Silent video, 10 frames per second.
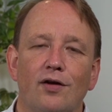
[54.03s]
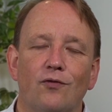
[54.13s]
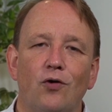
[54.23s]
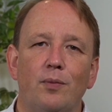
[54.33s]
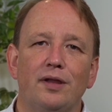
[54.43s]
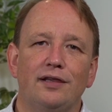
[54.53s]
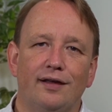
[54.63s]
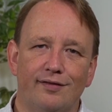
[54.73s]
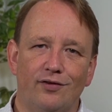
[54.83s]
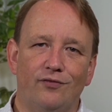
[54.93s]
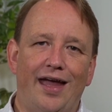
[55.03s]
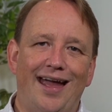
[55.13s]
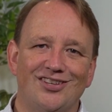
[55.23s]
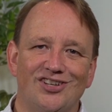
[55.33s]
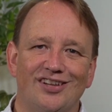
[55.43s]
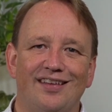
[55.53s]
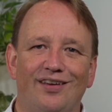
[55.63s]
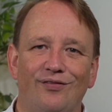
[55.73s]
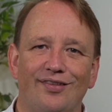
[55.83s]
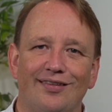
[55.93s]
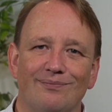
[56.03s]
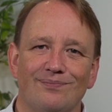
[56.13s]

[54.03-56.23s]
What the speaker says: from a list of adjectives.